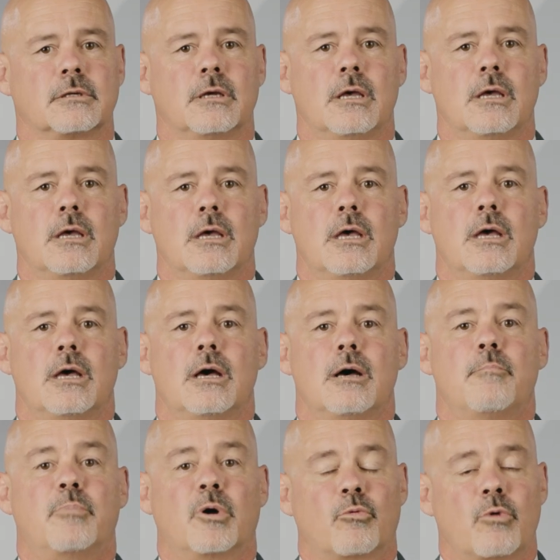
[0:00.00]

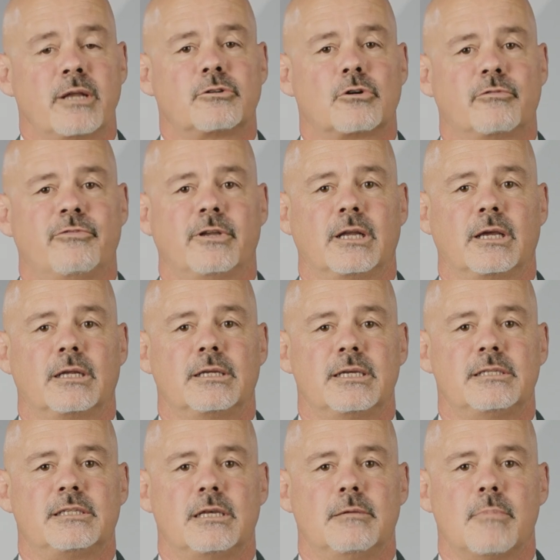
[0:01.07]
But retrofitting a
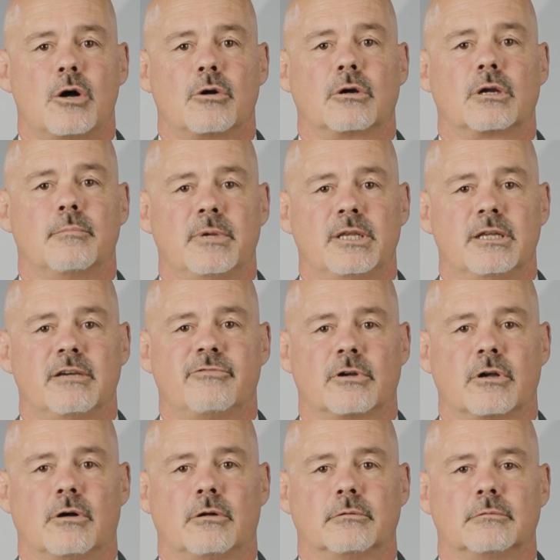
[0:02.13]
DC motor can be
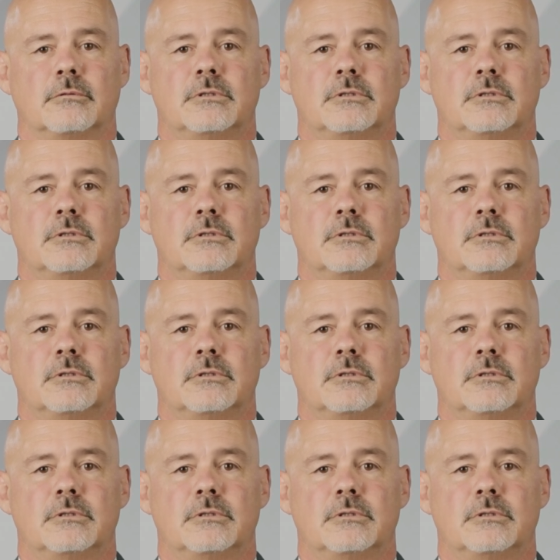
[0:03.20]
difficult.